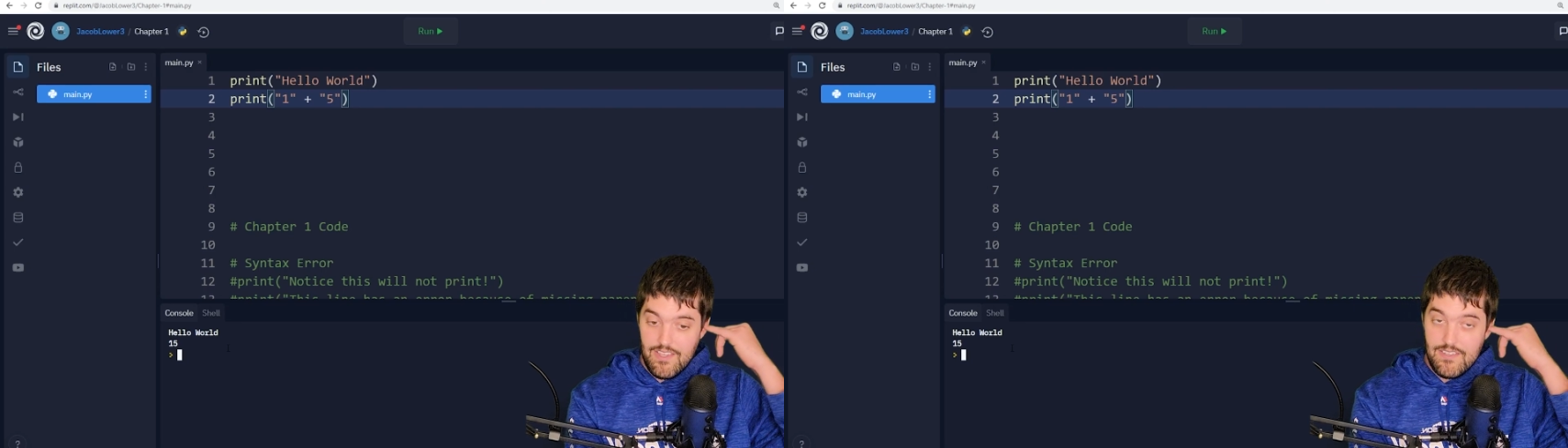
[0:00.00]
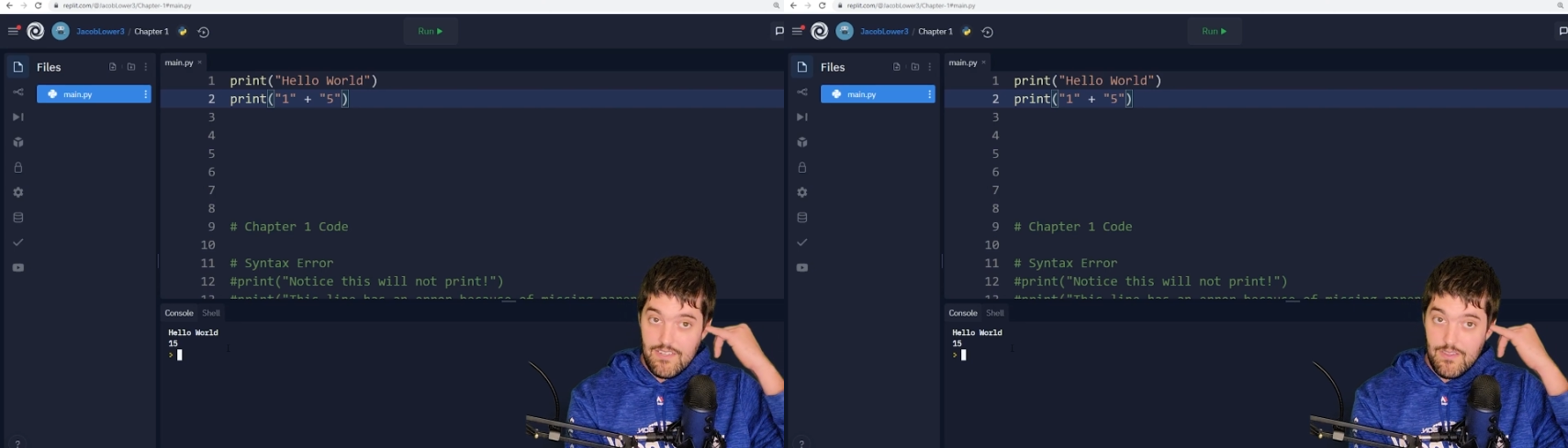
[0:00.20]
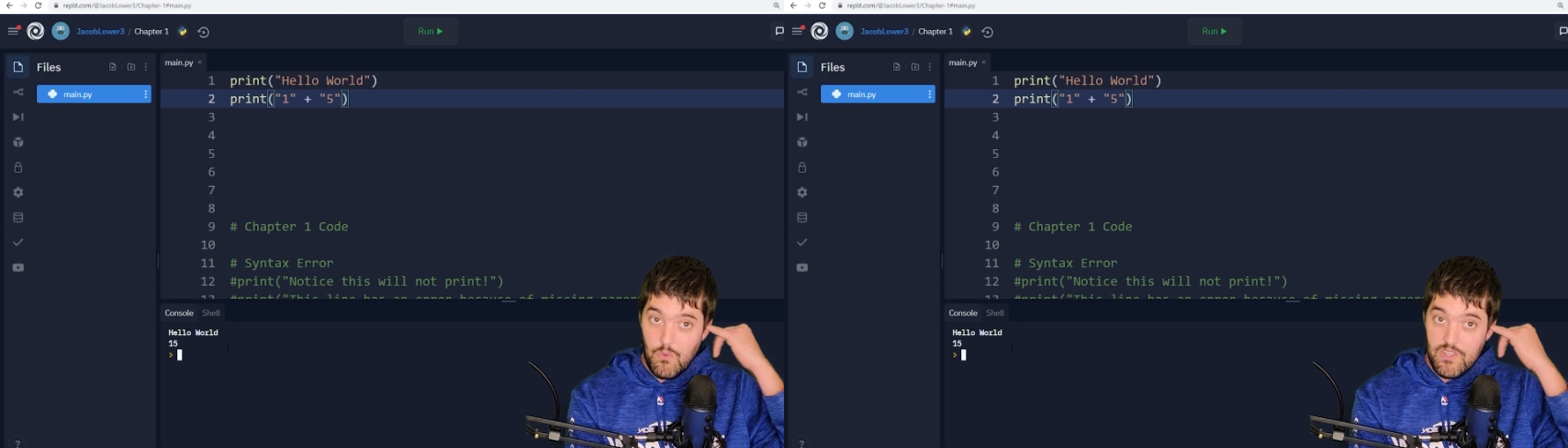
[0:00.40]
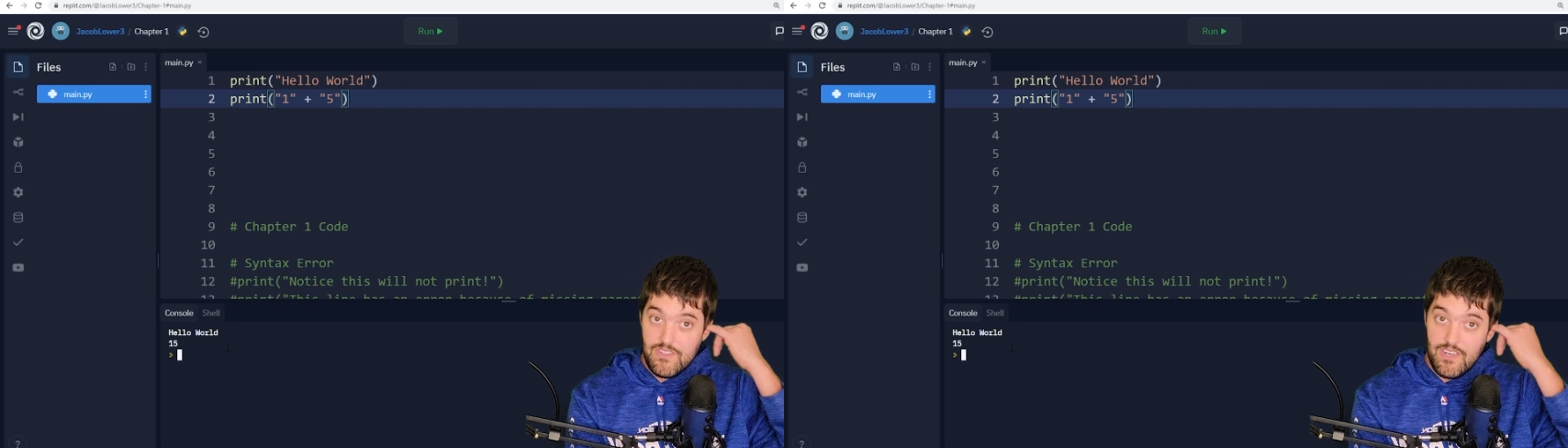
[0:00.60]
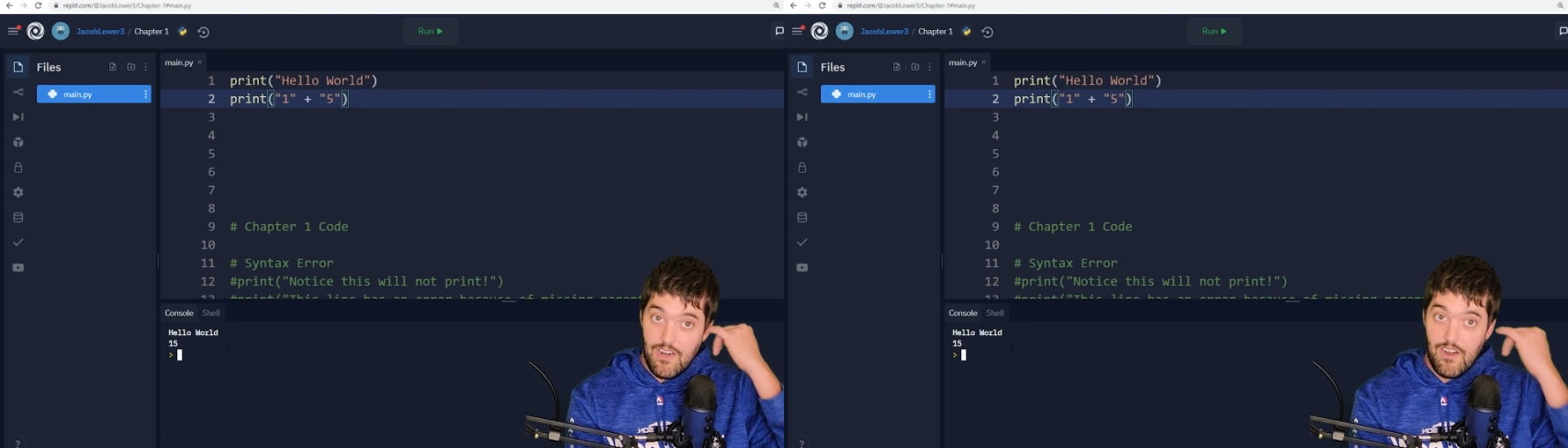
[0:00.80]
These are the
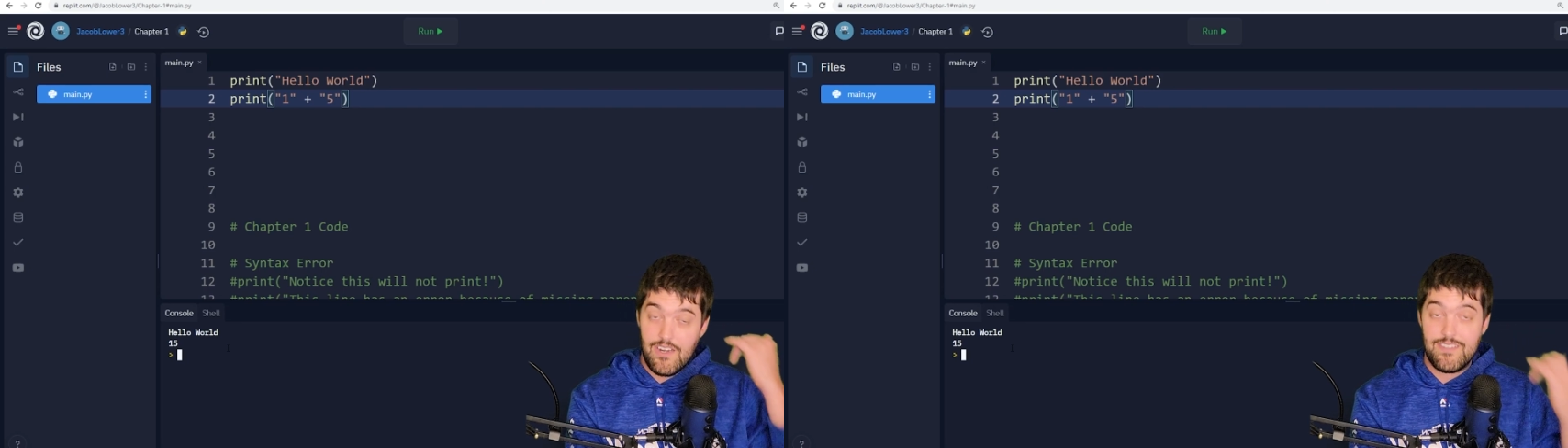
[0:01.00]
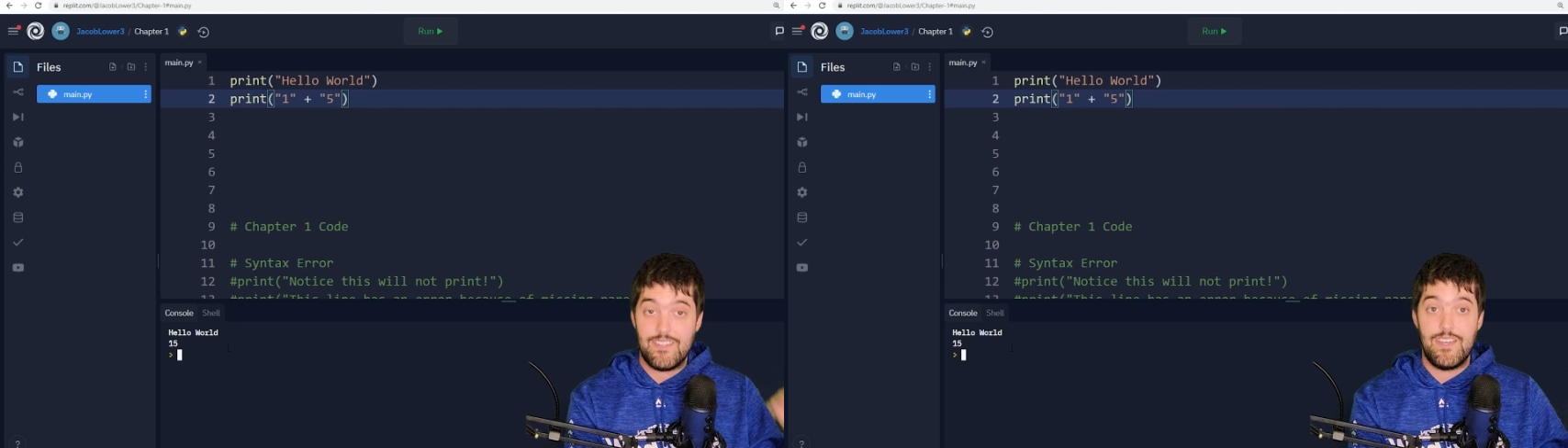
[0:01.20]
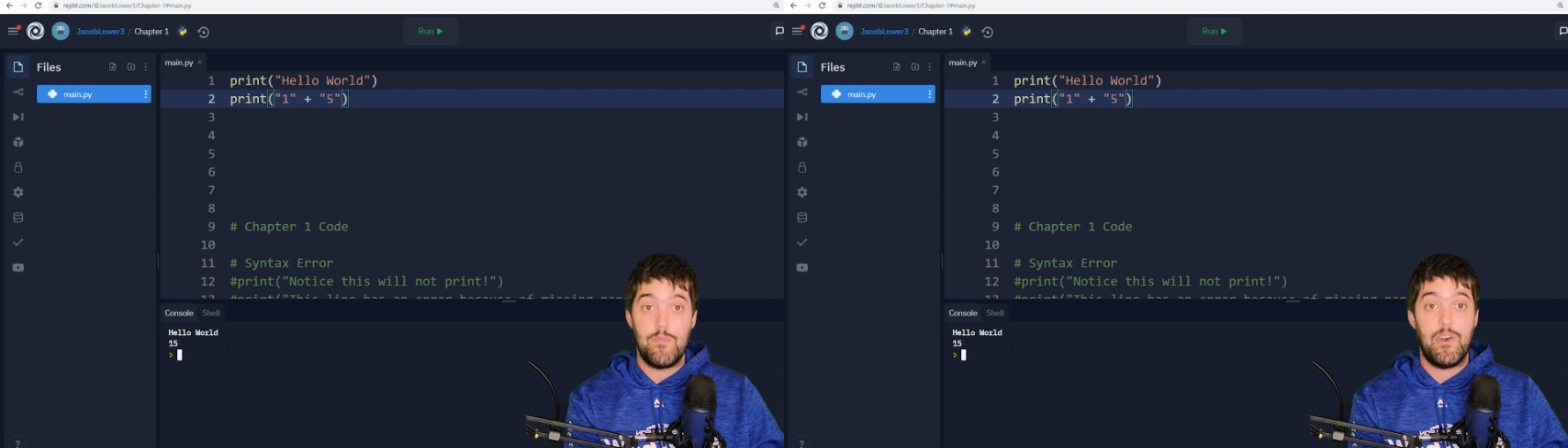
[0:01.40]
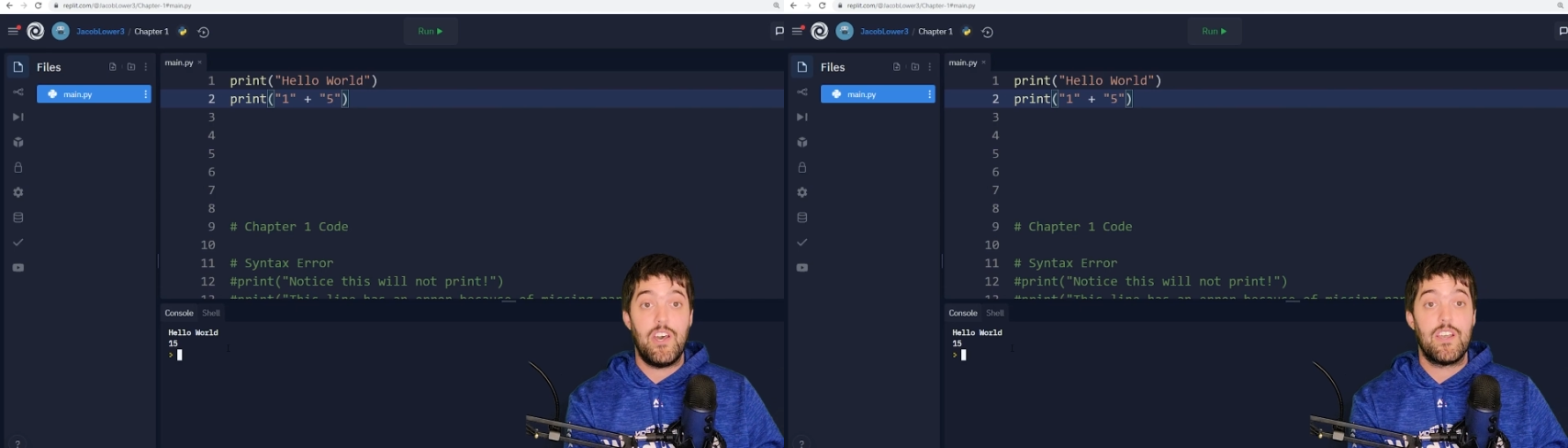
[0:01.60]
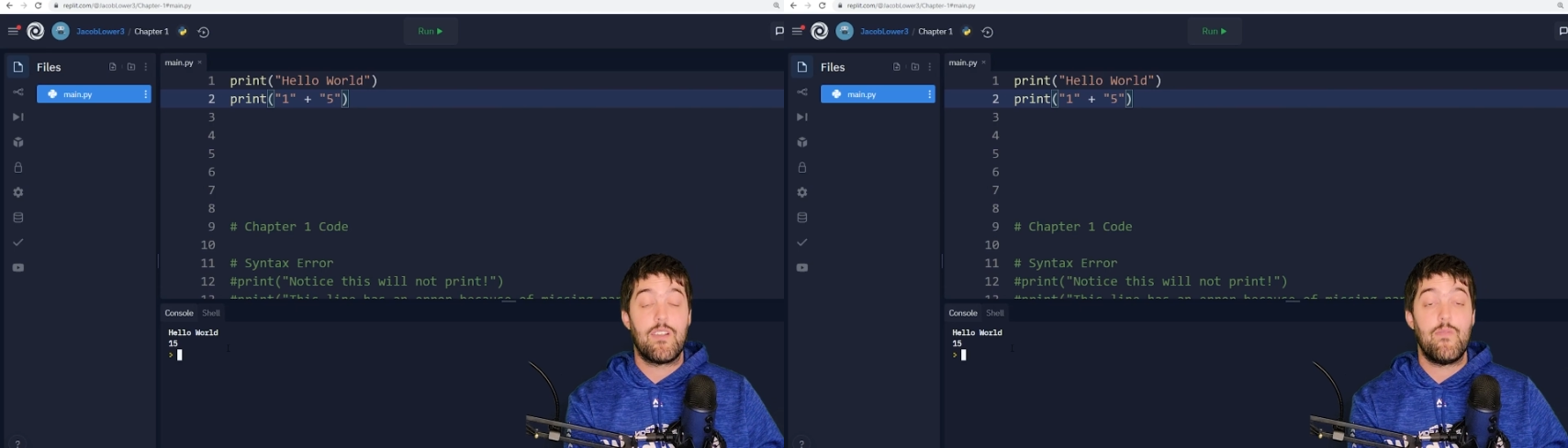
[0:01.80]
ones that are hardest to
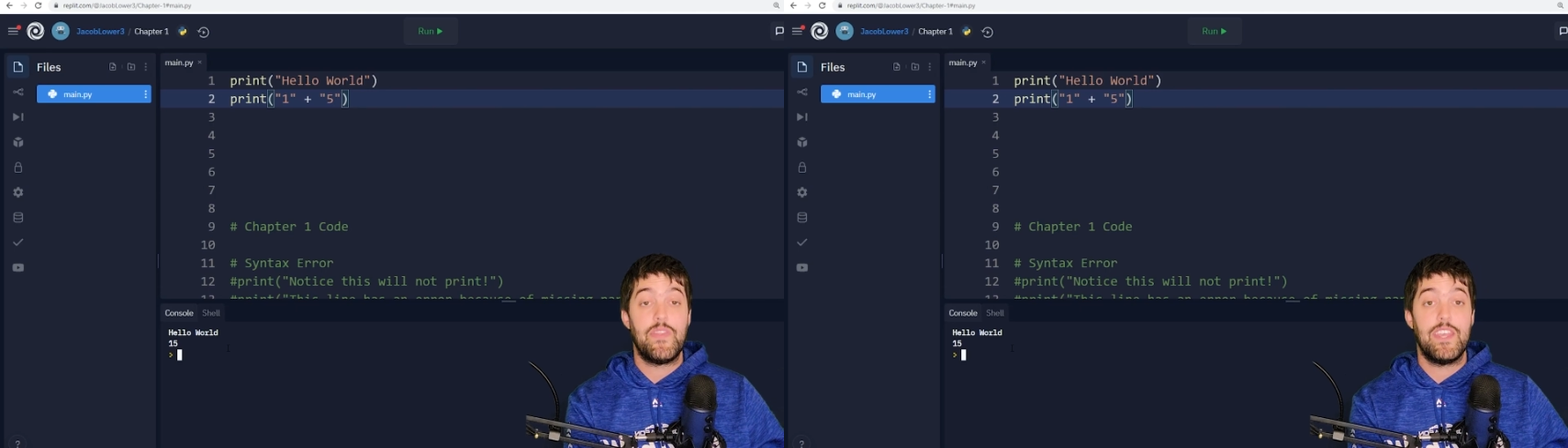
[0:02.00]
debug,